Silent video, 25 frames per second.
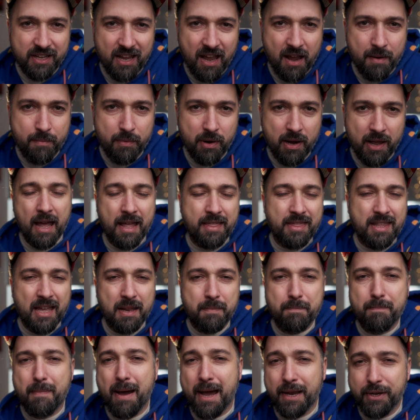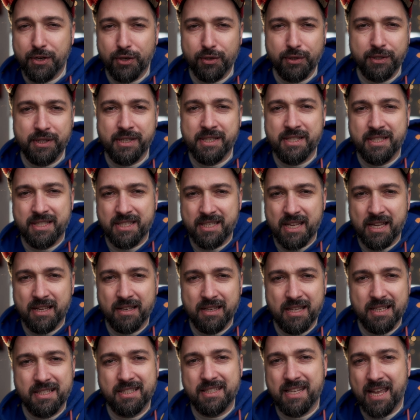camera and then manually
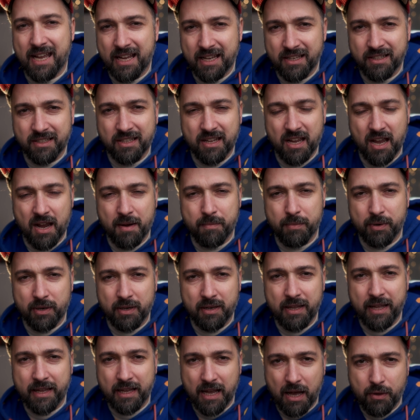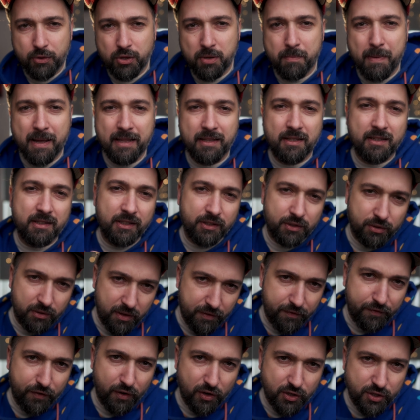sync the second camera like automatically to
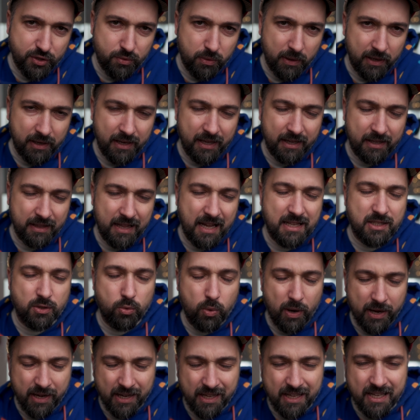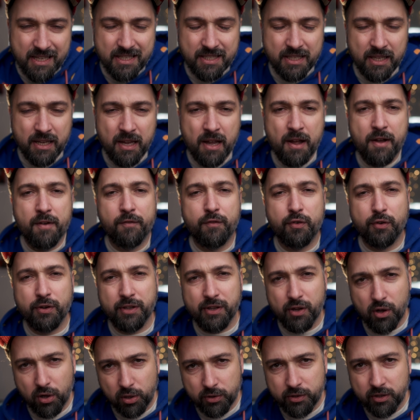the first one. Like that's quite easy. For
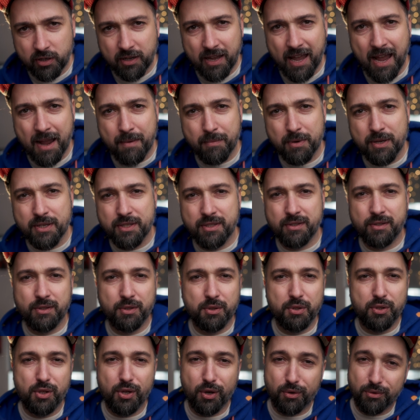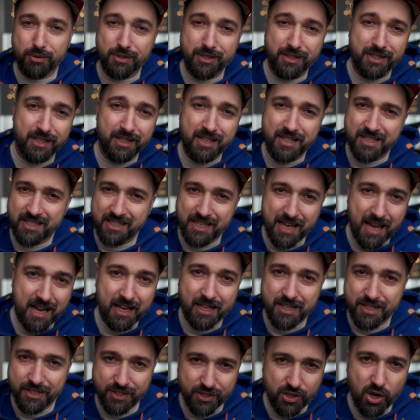the older cameras, you don't see the
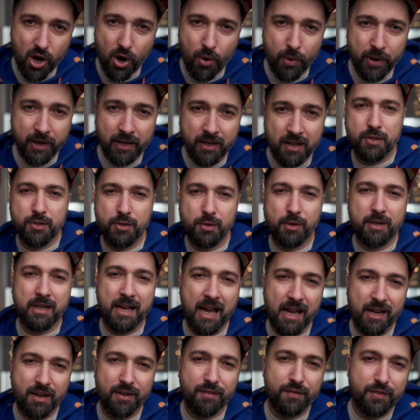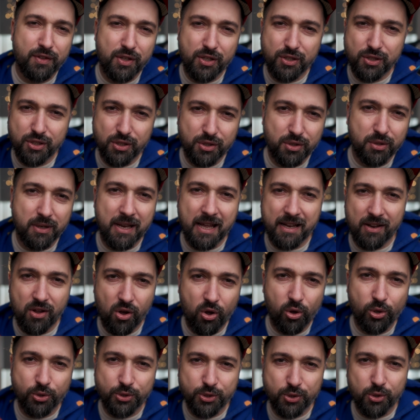seconds going. So you kind of need to do that
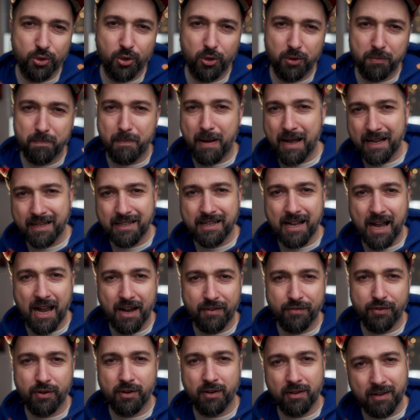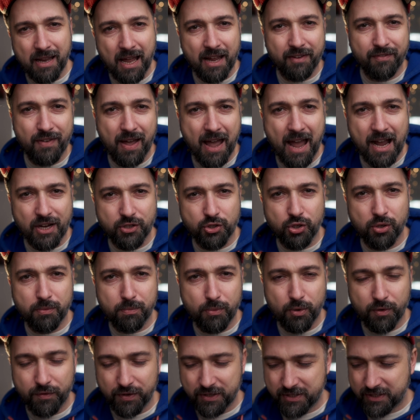old school MacGyver live action
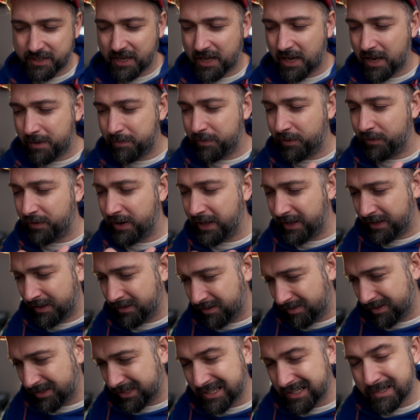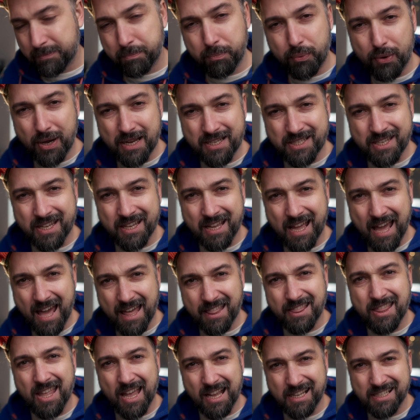movie setup of like pressing
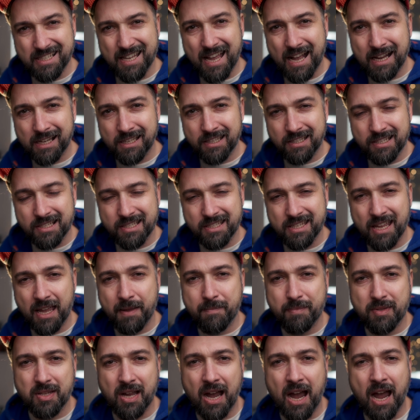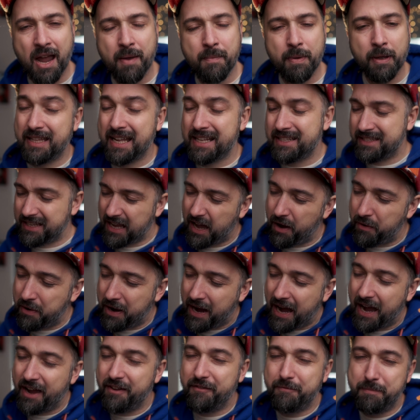at exactly the same time. That's how
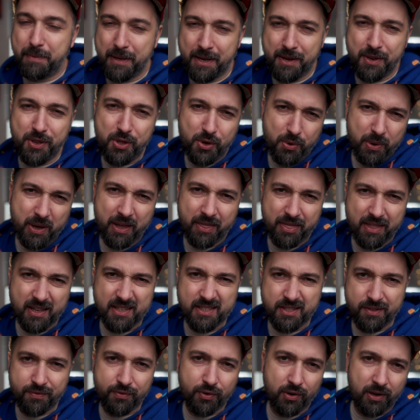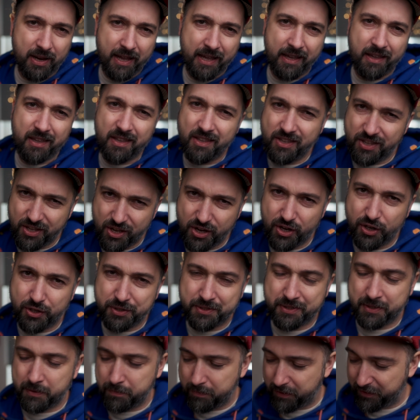I've been doing this for like
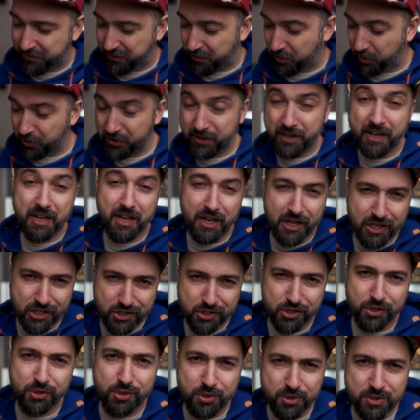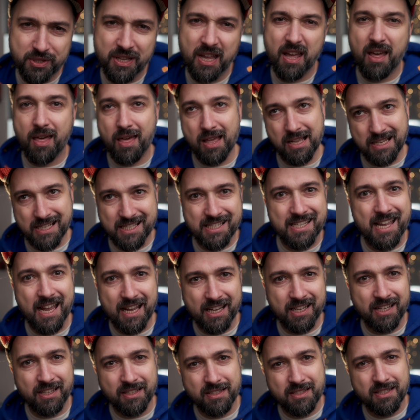years before they introduced
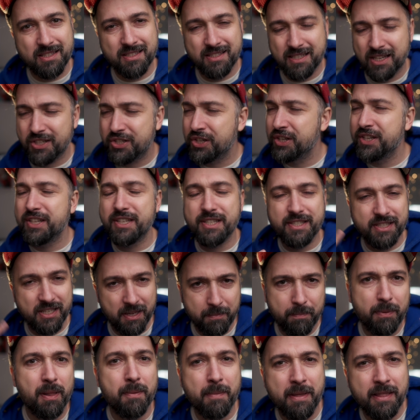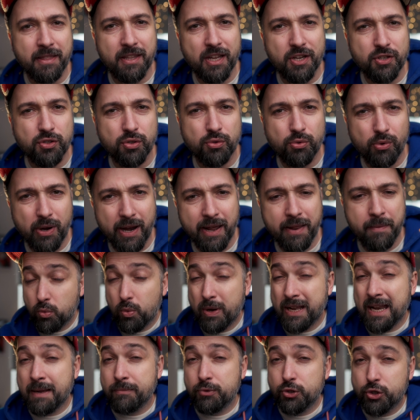seconds. Such an easy implementation, right?
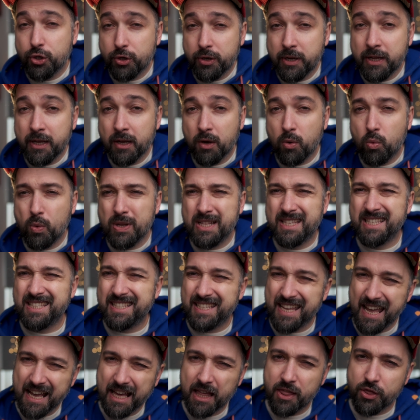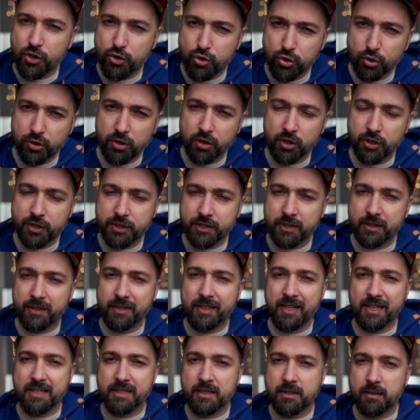When I'm shooting with second shooters,
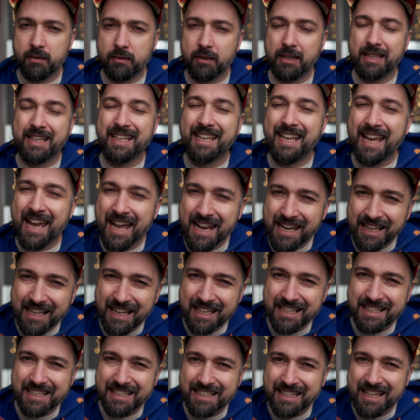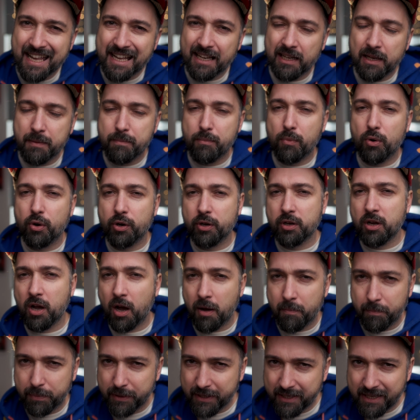this can get slightly more
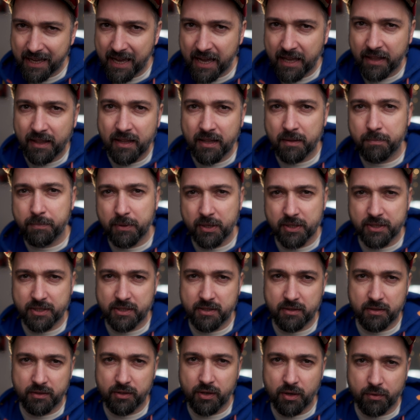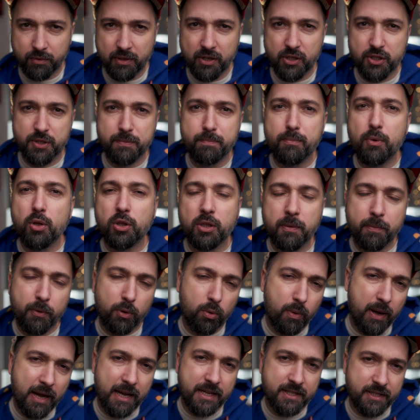complicated because, you know, there's
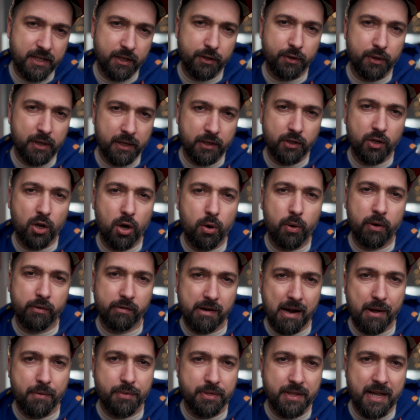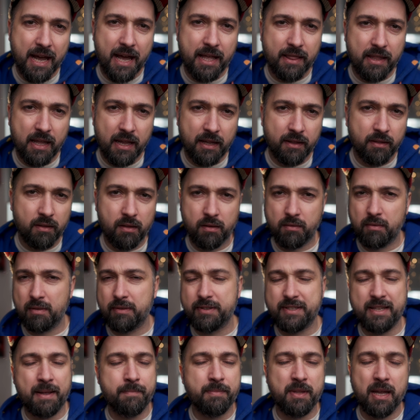multiple ways that you can go around that, and
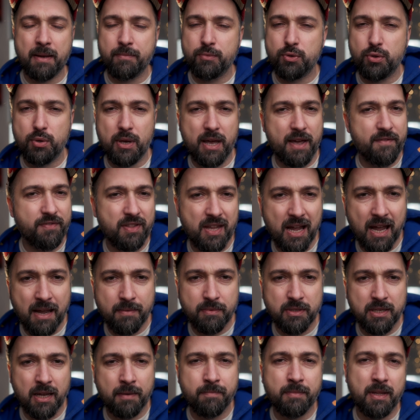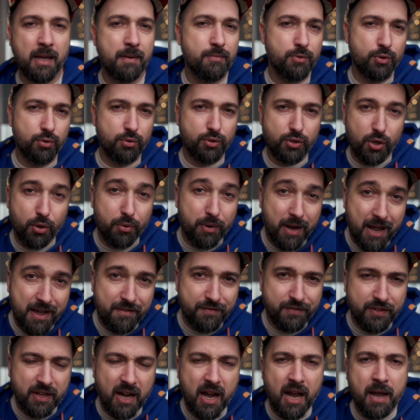sometimes you have time, sometimes you don't
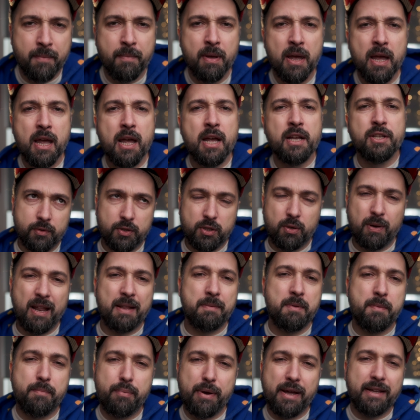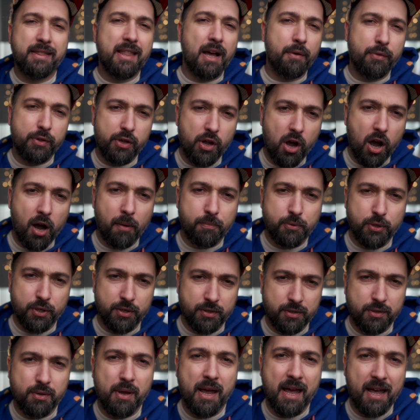have time. So let me break down the
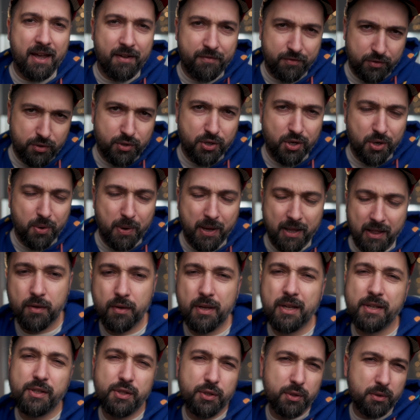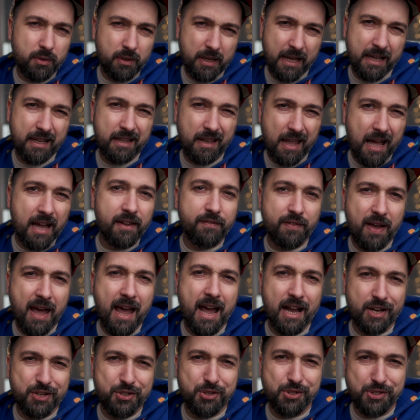options you have to do it. You can do like live
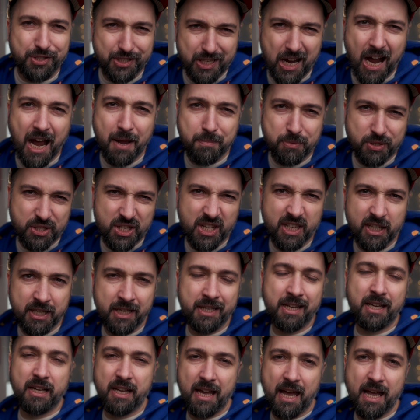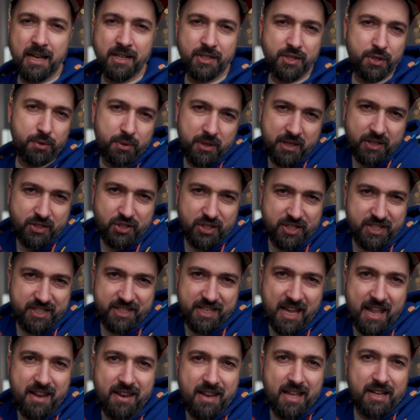action time syncing again, so you can just
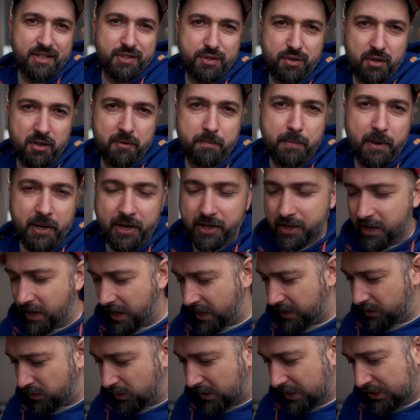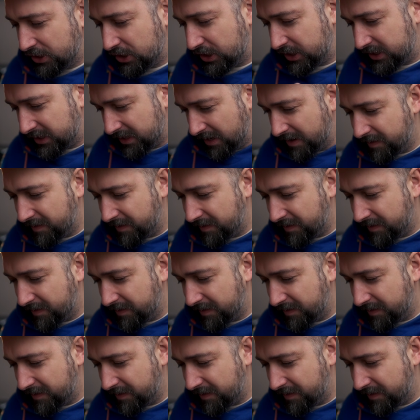stand next to your buddy and you can just